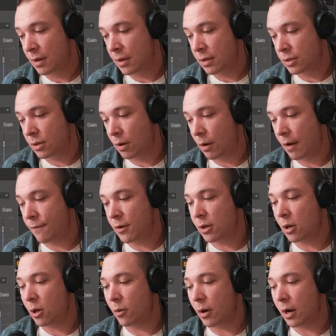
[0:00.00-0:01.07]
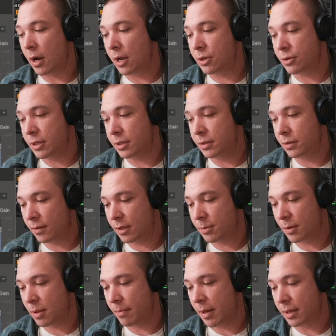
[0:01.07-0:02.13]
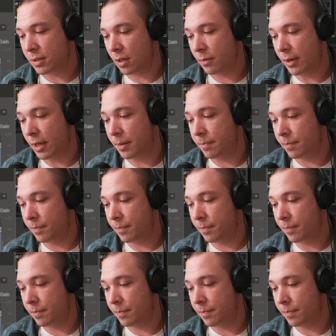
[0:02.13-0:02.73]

So if you go to 100, let's put the mix all the way up.